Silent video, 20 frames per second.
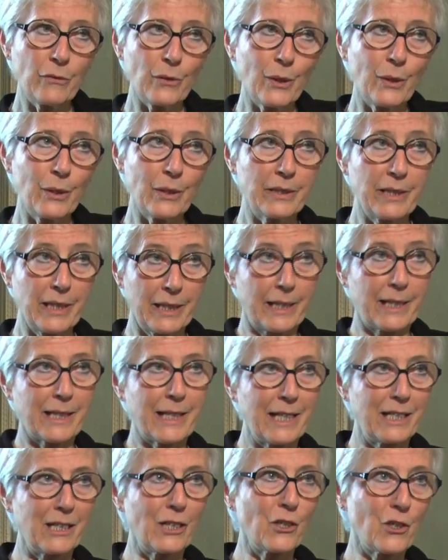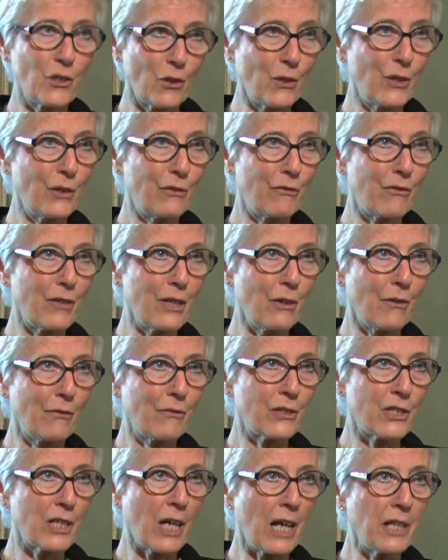for her, then I can enjoy it free
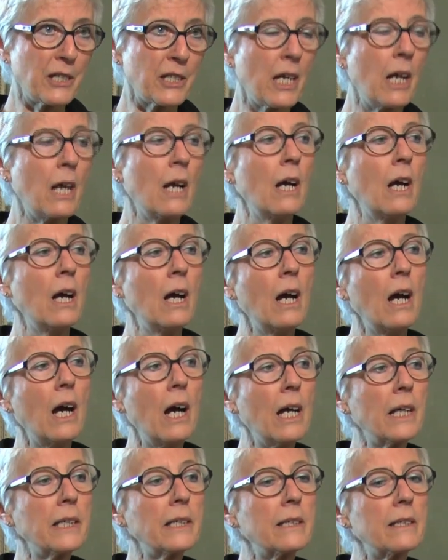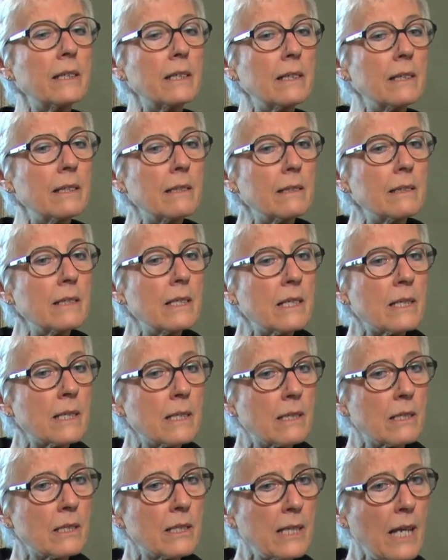of charge. And this
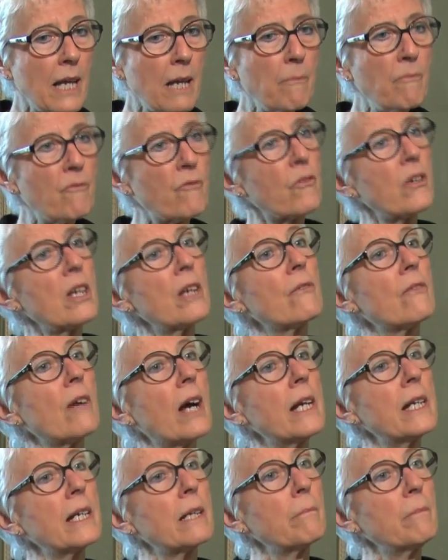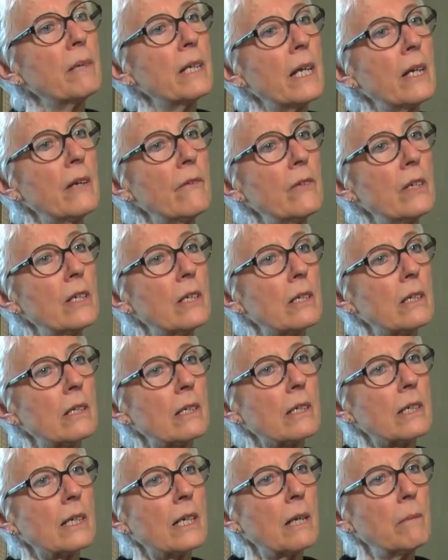same free riding behavior
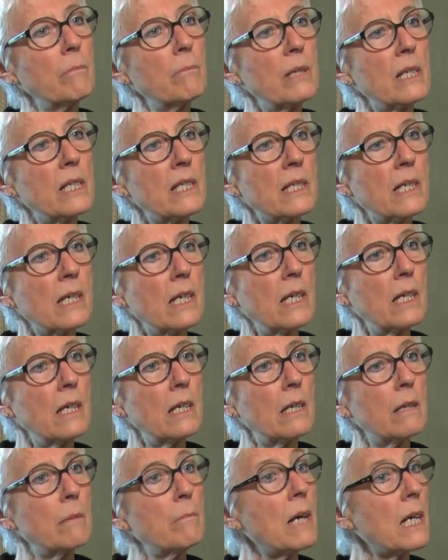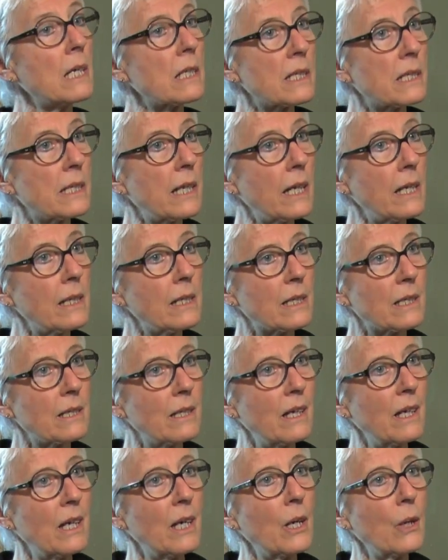can be seen among
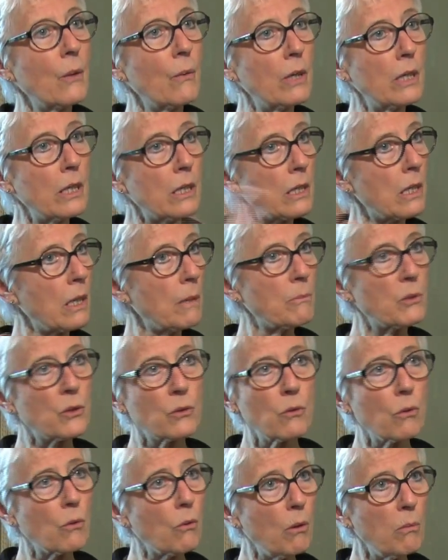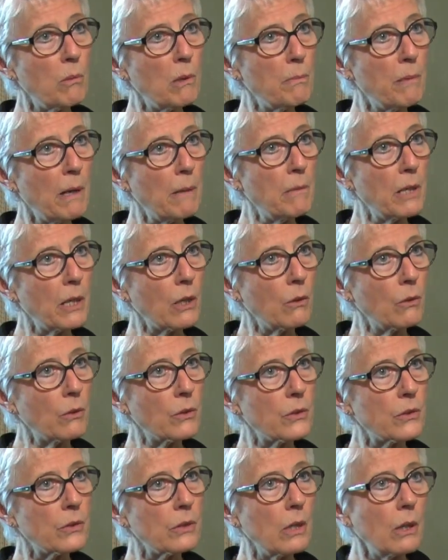states when it comes to global public
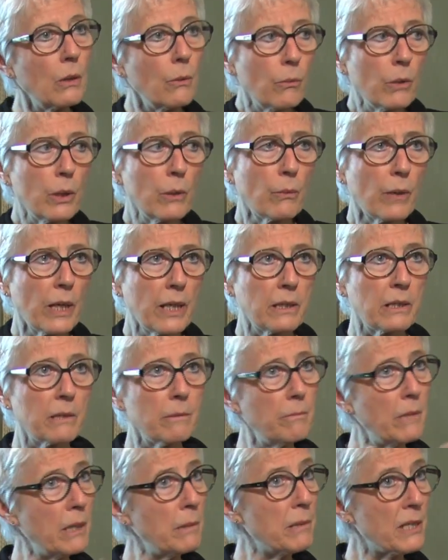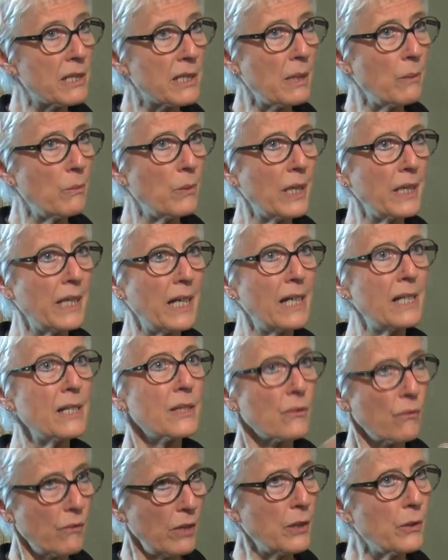goods. We wait, maybe someone
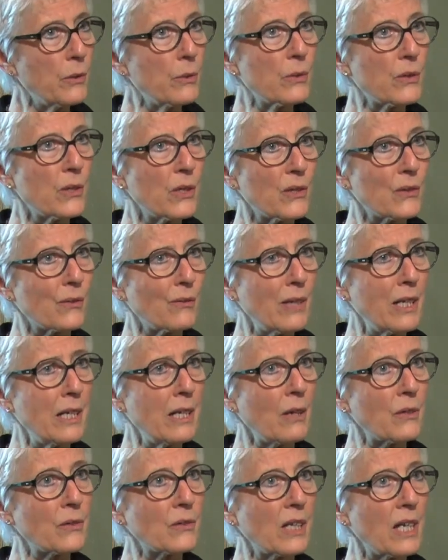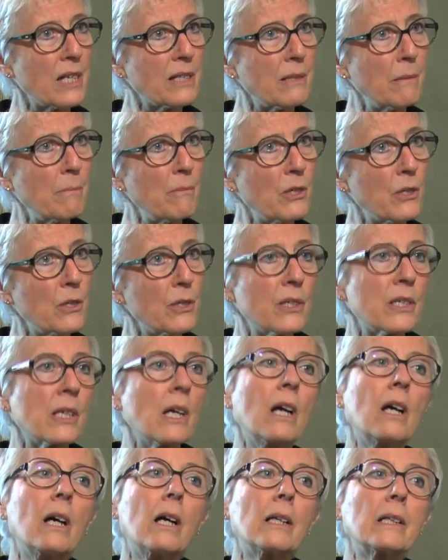else reduces greenhouse gas emissions,
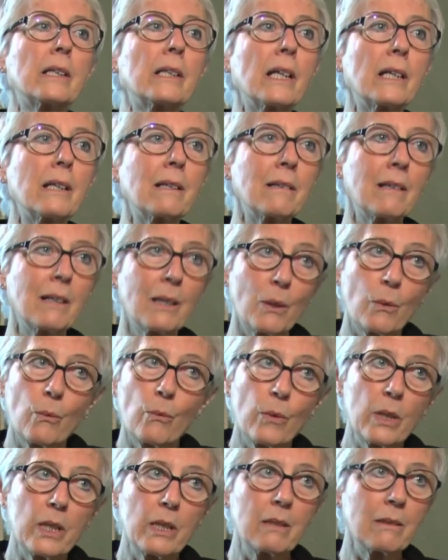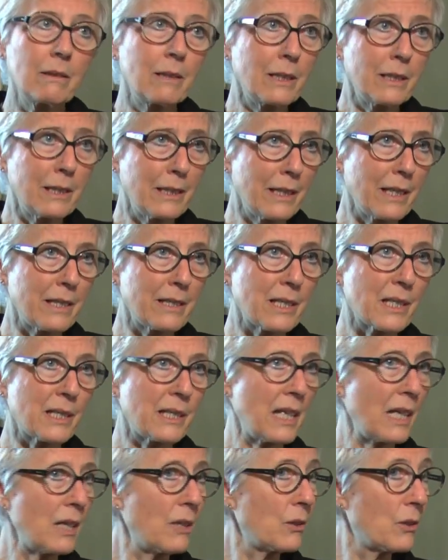and then we in another
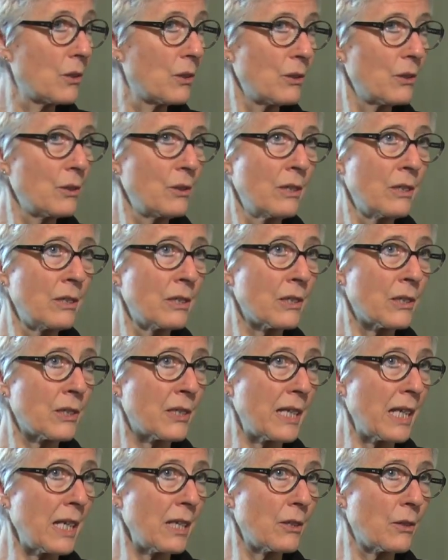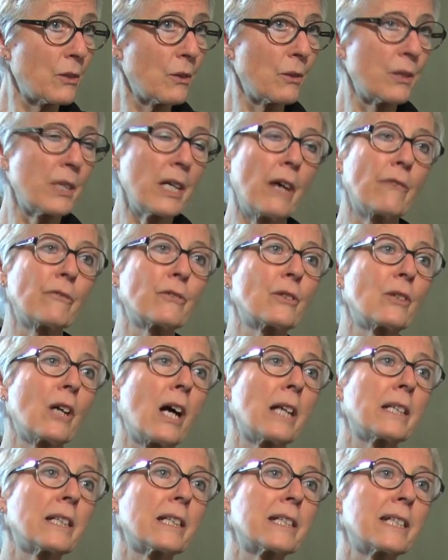state don't have
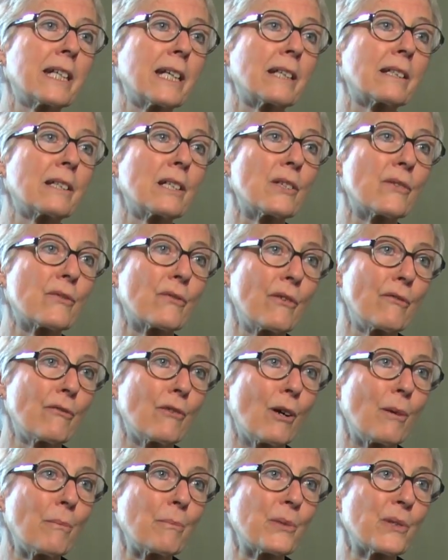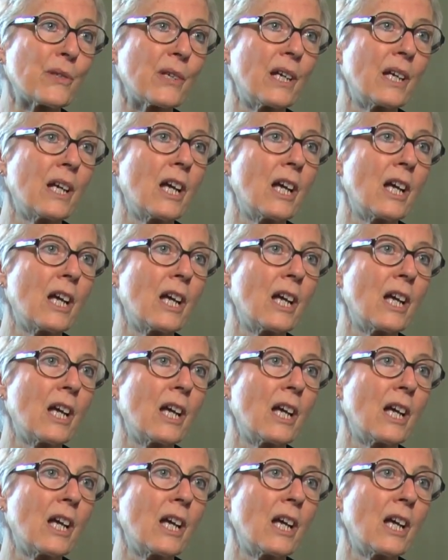to undertake these reforms.